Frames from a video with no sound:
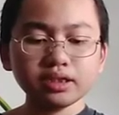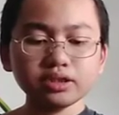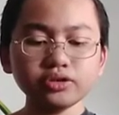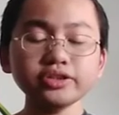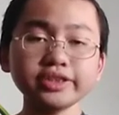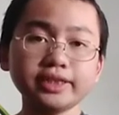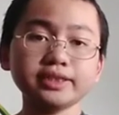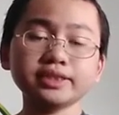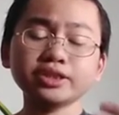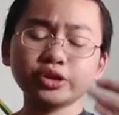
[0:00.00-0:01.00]
You
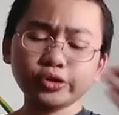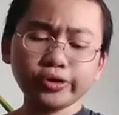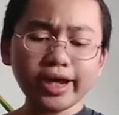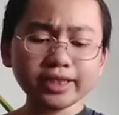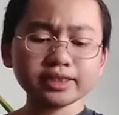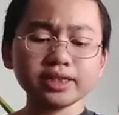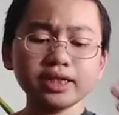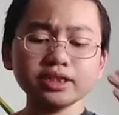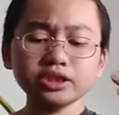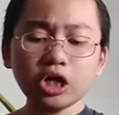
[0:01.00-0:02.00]
just create
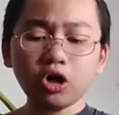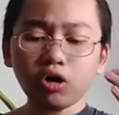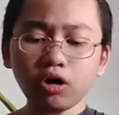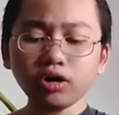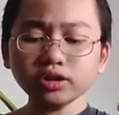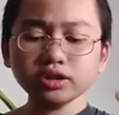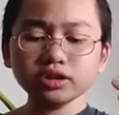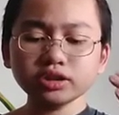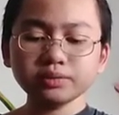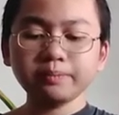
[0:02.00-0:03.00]
your own
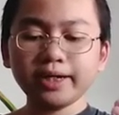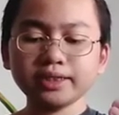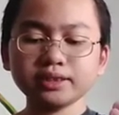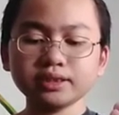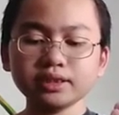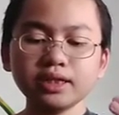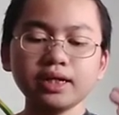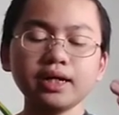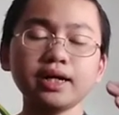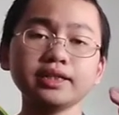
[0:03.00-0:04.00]
space
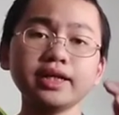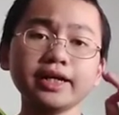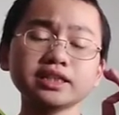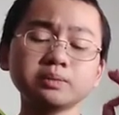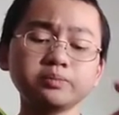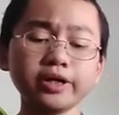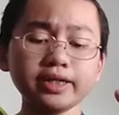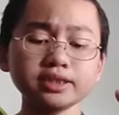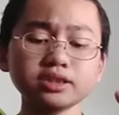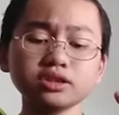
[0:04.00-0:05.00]
and
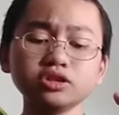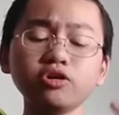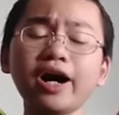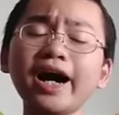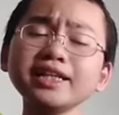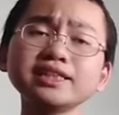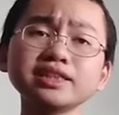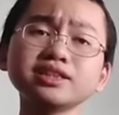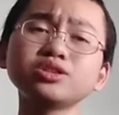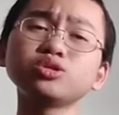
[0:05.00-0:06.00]
express your
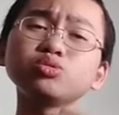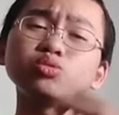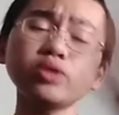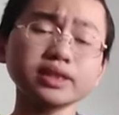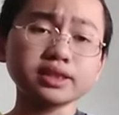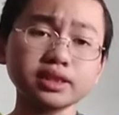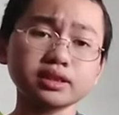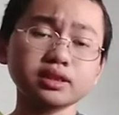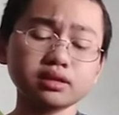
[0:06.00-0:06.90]
ideas towards it.